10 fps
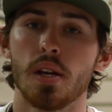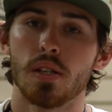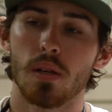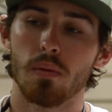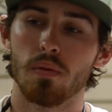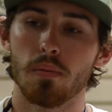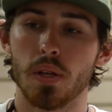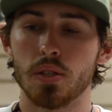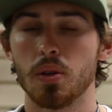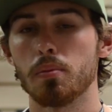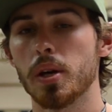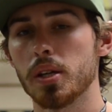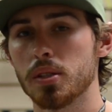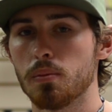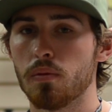Some of them they still
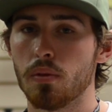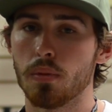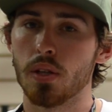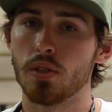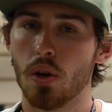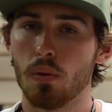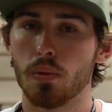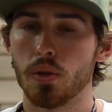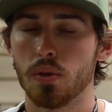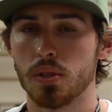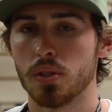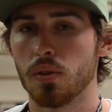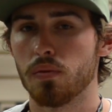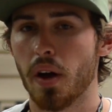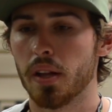make, some of them they don't, but you can still
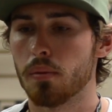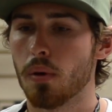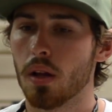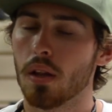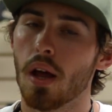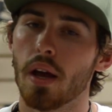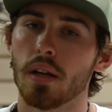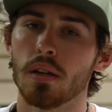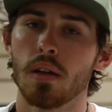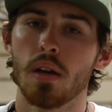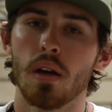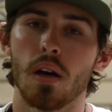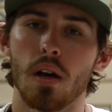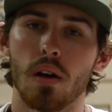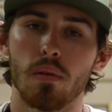find them online
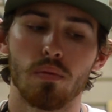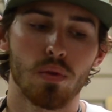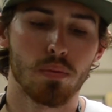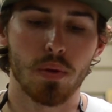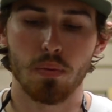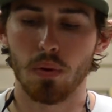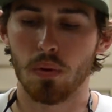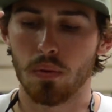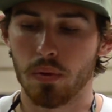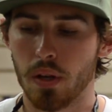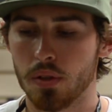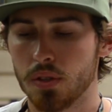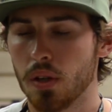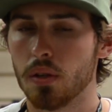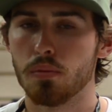for people that are
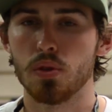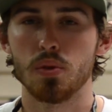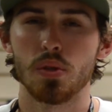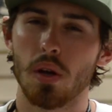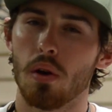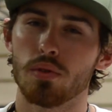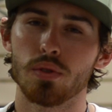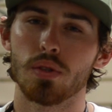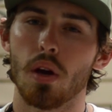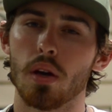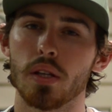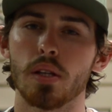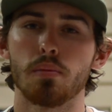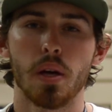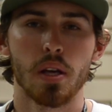selling them used, like Archery,
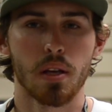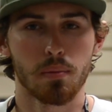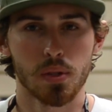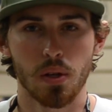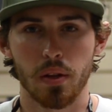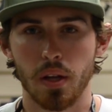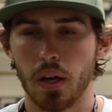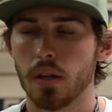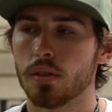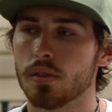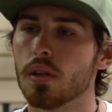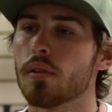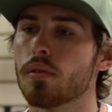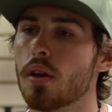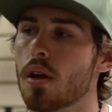eBay, Amazon, that kind of stuff.